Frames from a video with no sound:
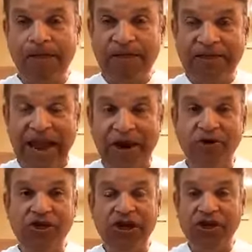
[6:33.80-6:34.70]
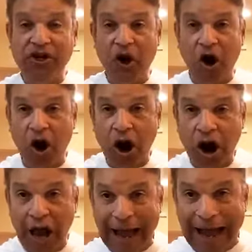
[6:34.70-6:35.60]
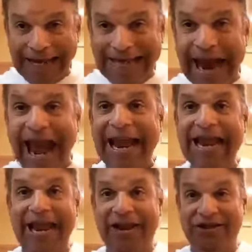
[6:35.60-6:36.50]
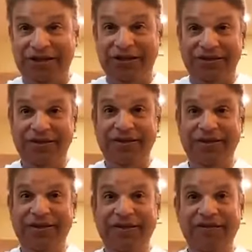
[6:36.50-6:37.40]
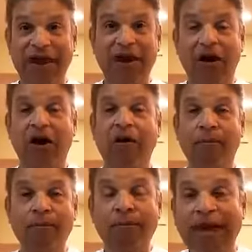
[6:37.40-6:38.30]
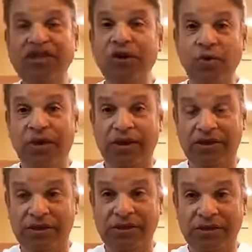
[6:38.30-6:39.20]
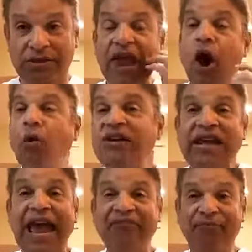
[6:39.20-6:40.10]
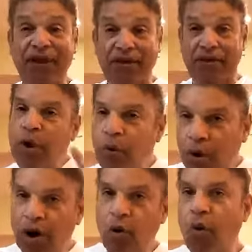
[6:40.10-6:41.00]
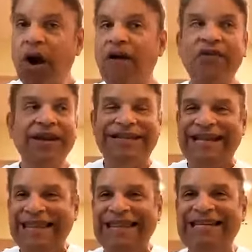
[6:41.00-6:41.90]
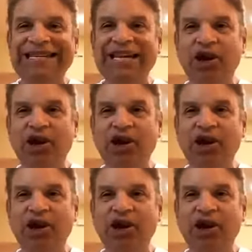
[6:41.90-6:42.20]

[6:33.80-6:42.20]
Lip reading: These energies are attacking us. They are messing with us, and they always have been, but we weren't aware of it to this